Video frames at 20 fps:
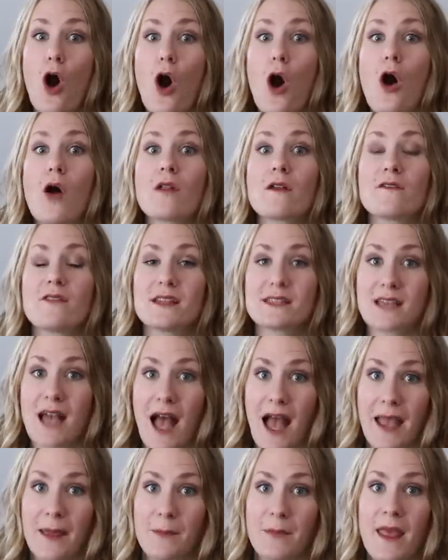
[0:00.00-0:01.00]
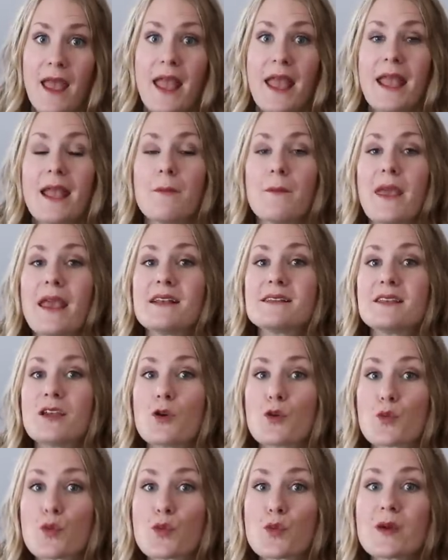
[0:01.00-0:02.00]
all of the time. It makes
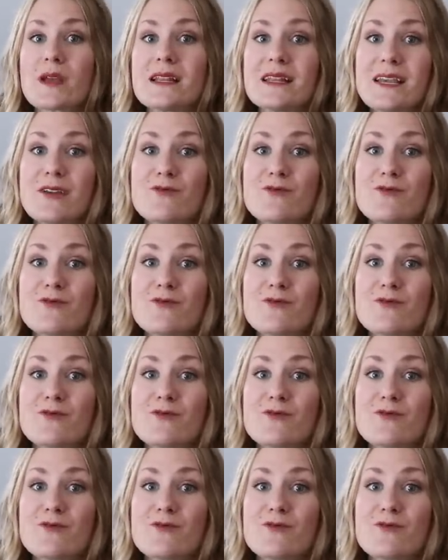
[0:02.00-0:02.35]
it really,